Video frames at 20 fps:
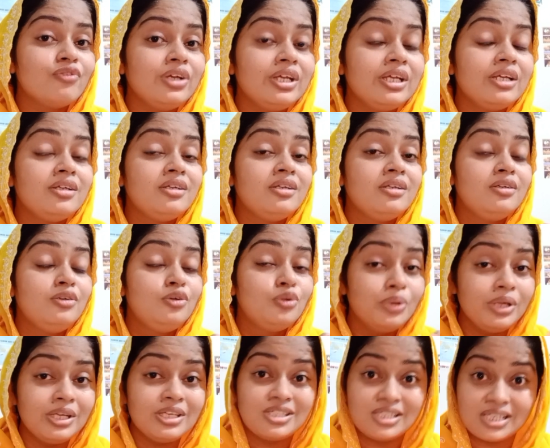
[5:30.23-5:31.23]
we
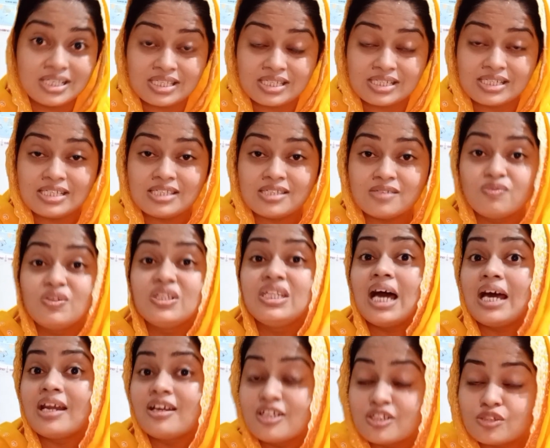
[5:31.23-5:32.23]
doing justice with
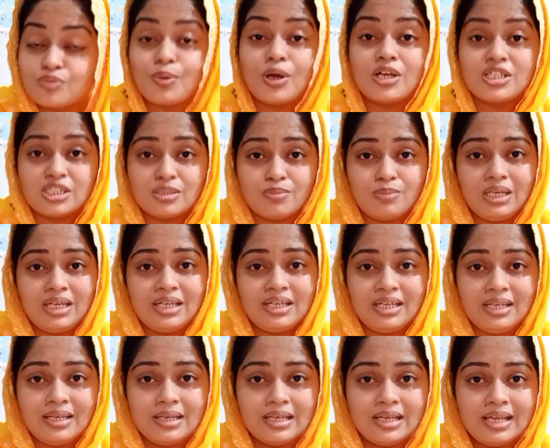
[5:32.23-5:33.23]
our
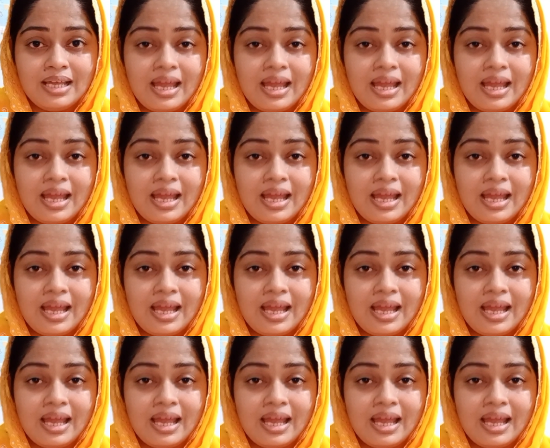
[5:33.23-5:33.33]
responsibility?